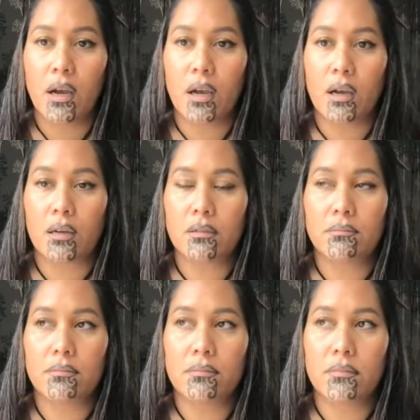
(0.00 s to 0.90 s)

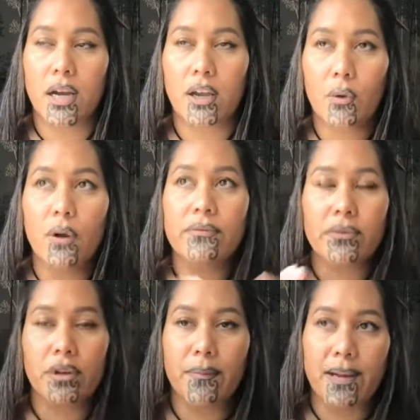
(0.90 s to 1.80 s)
I go over
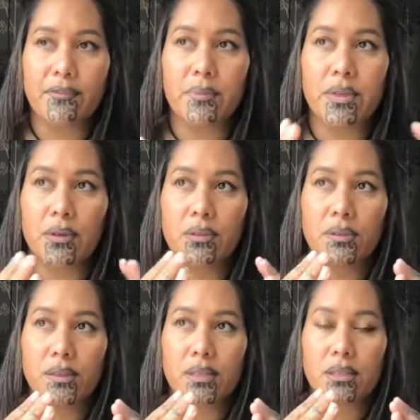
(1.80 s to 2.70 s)
and above
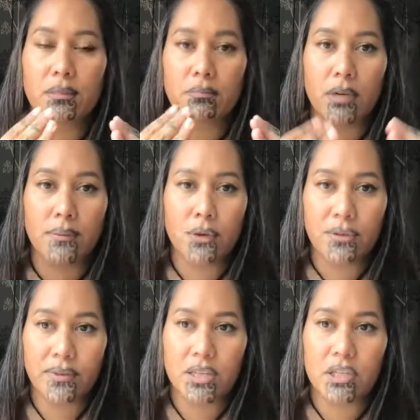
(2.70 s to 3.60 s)
because my
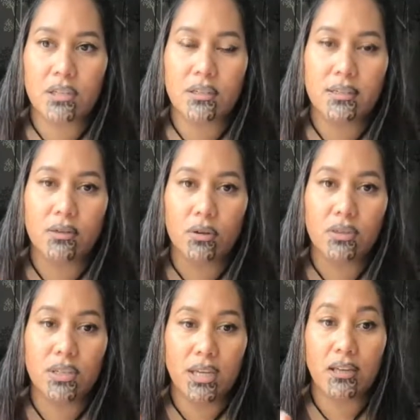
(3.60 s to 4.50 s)
motivation is not
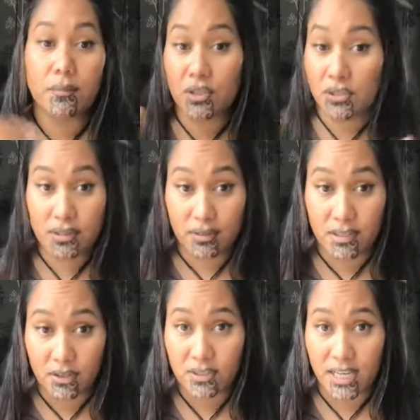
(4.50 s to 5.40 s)
to get commissions, because I
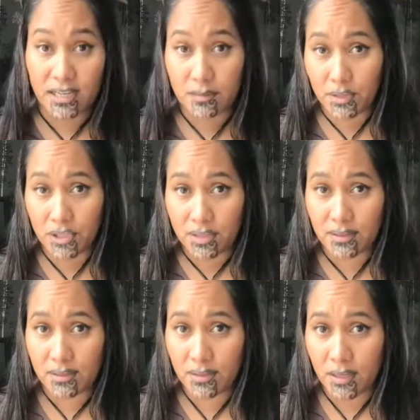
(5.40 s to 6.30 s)
don't take
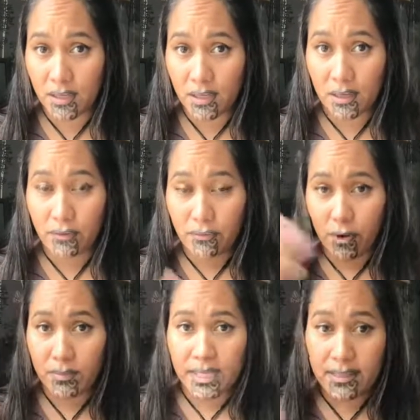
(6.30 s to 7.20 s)
commissions
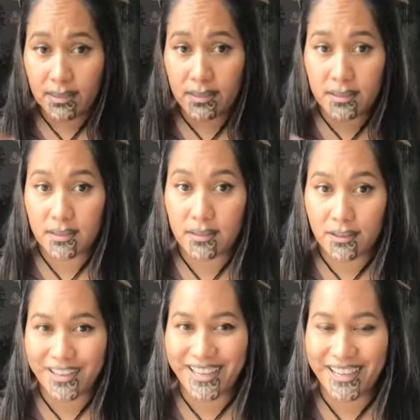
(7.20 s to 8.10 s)
from lenders.
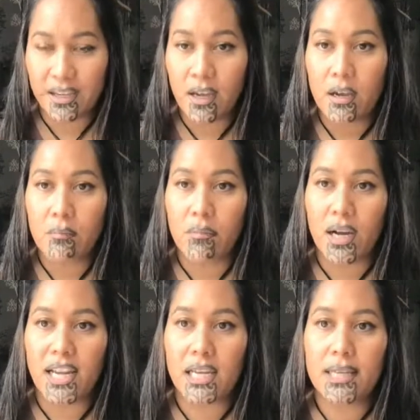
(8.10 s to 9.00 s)
Okay,
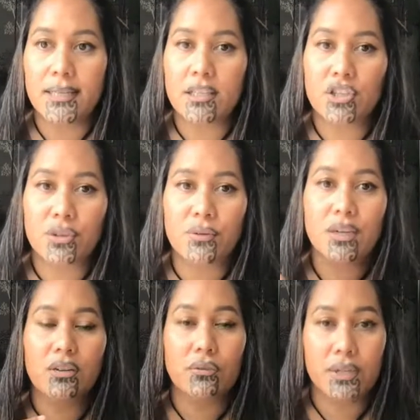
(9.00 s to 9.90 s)
mine is to
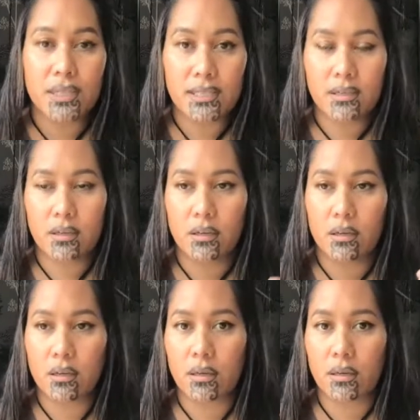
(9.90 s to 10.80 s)
increase
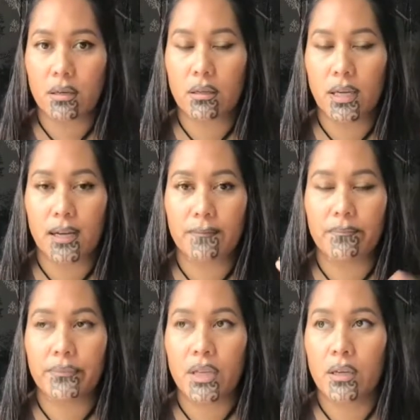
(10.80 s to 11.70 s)
the
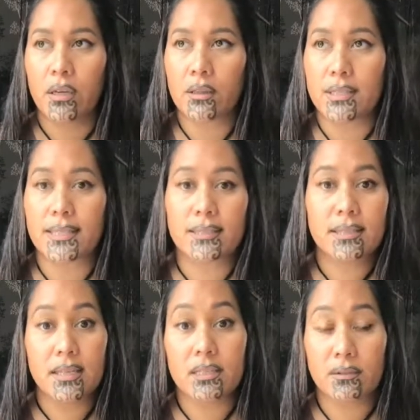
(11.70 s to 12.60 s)

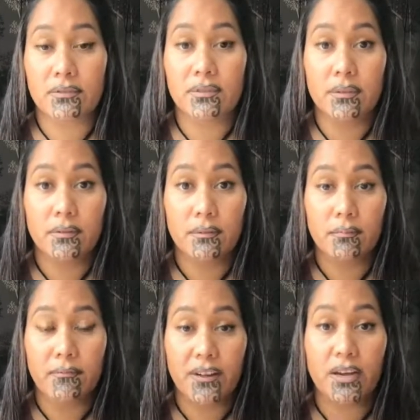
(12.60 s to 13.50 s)
success of
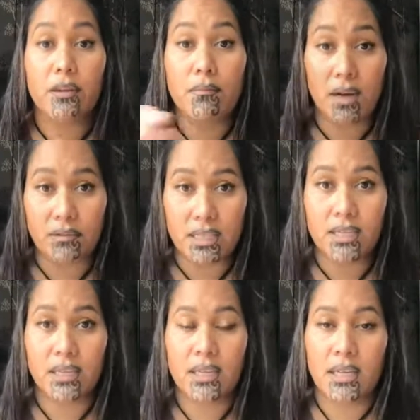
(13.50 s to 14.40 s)
whānau Māori
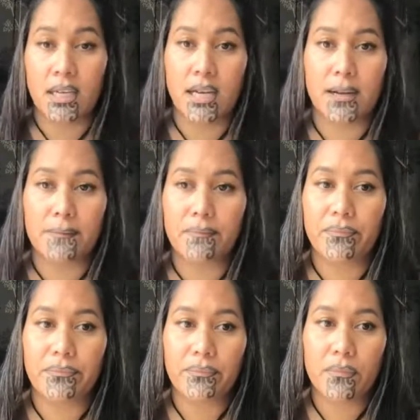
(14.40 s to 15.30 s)

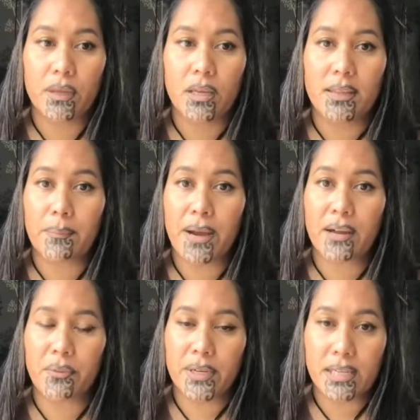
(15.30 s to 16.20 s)
in their
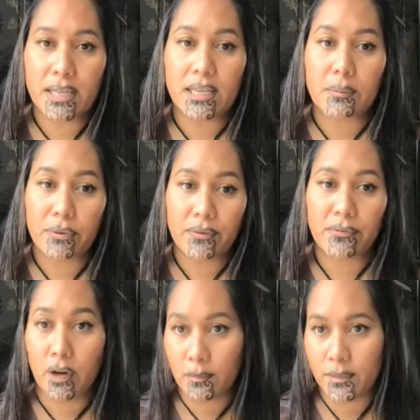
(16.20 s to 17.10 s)
pathway to getting approved
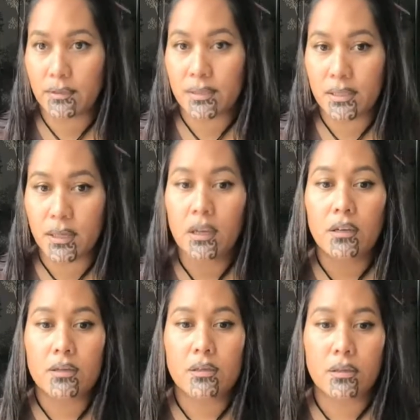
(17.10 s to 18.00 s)
for home loans.
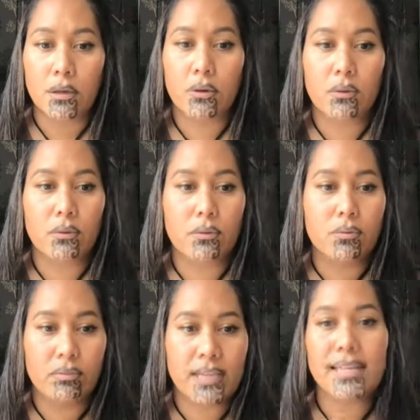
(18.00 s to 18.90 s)

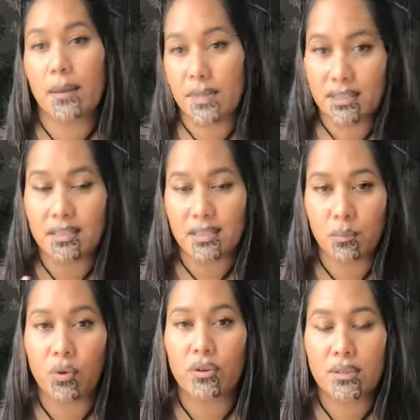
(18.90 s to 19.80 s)
So that's how my
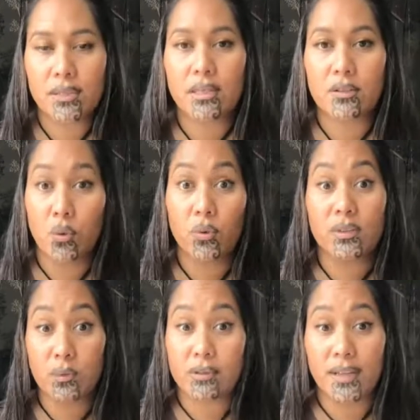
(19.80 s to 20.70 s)
system works. It's
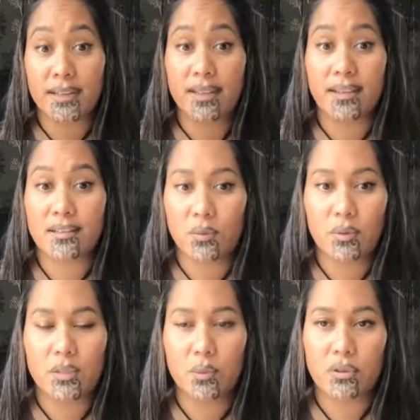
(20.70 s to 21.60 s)
always worked like that. It's
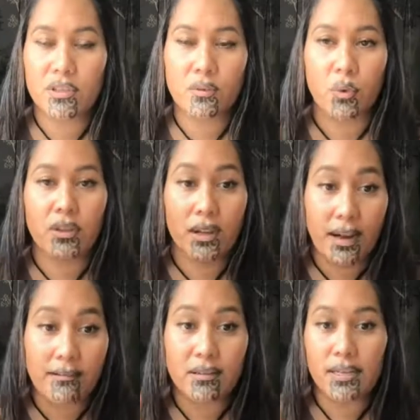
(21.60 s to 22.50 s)
always worked to what the
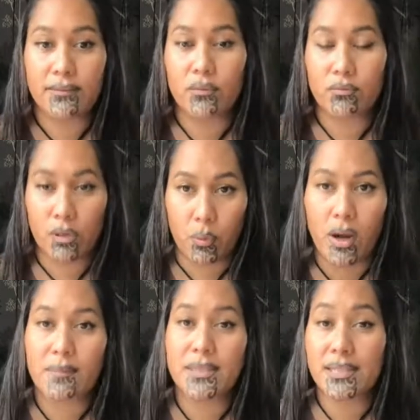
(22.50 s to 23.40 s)
current level
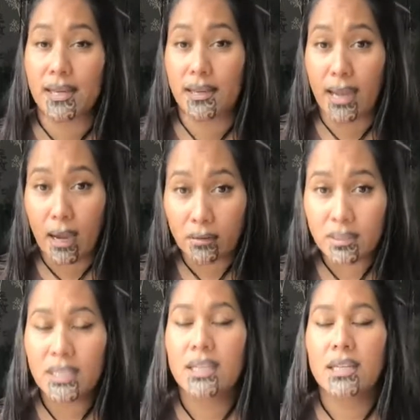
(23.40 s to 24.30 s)
requirements are now.
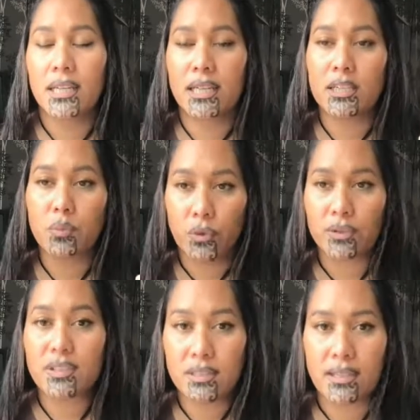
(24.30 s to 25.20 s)
It's
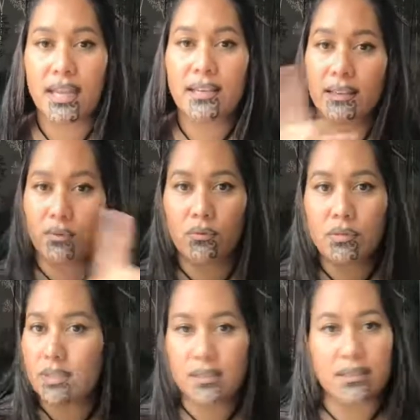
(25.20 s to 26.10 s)
worked to that level
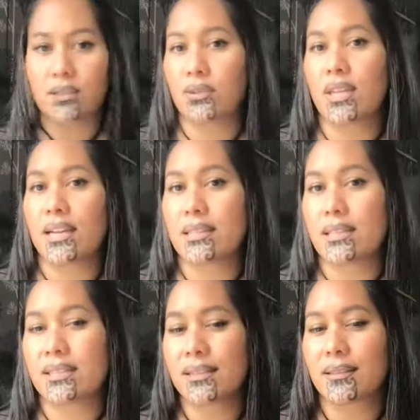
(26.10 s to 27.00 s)
since
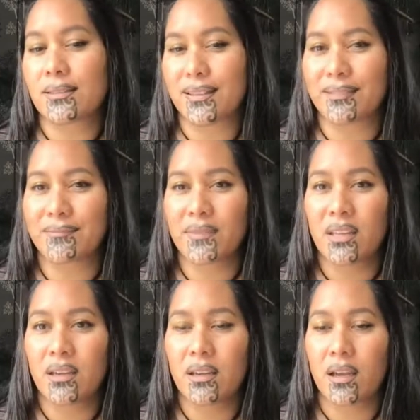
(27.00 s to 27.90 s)
2016.
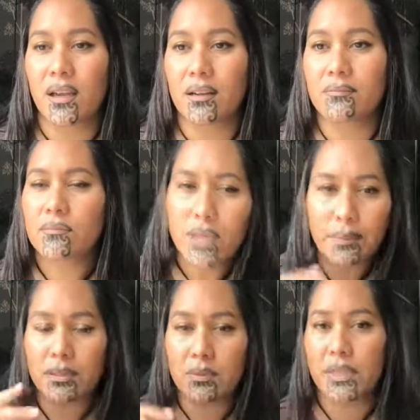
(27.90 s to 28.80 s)
A
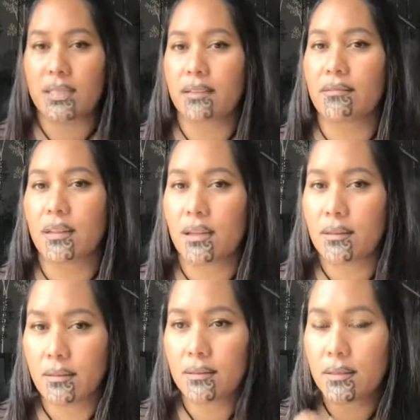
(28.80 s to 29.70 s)
couple of tweaks here and there
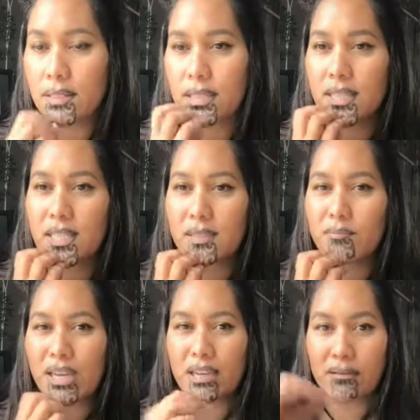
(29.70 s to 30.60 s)
to just
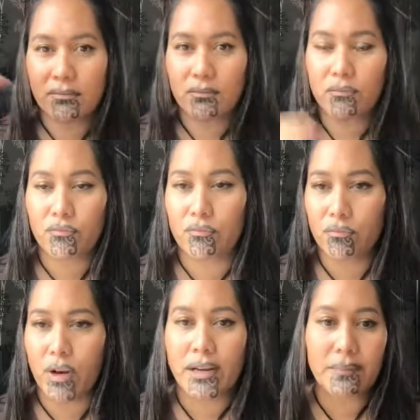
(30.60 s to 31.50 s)
make it
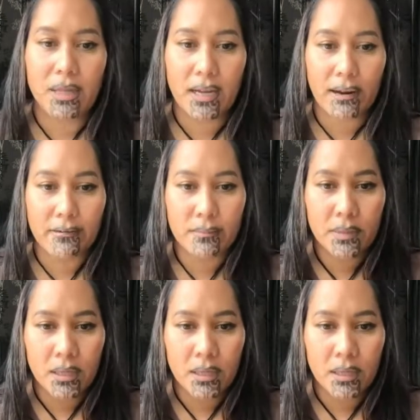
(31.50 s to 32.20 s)
right up there current.